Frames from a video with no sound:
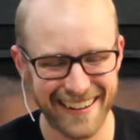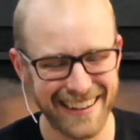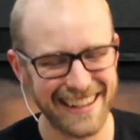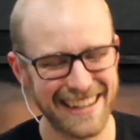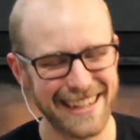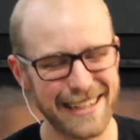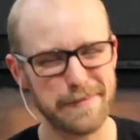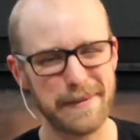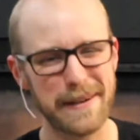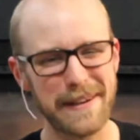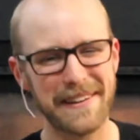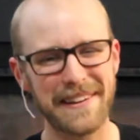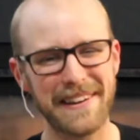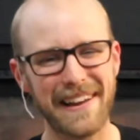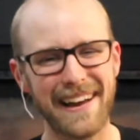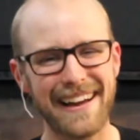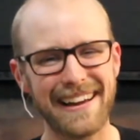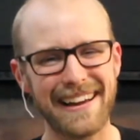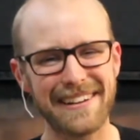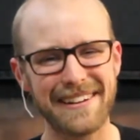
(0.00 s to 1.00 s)
it's been a
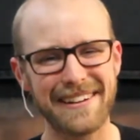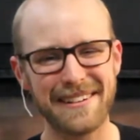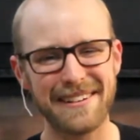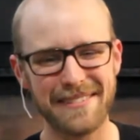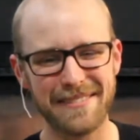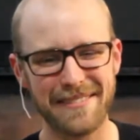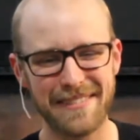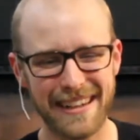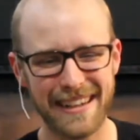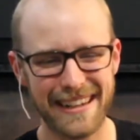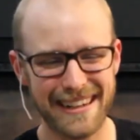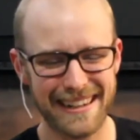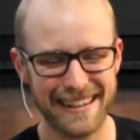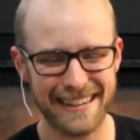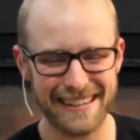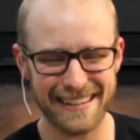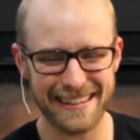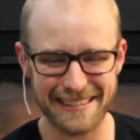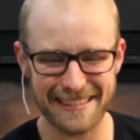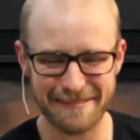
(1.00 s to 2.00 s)
lot of
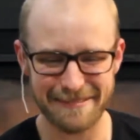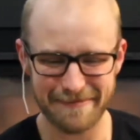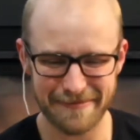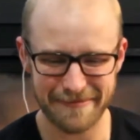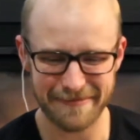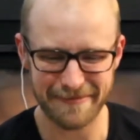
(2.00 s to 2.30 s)
um,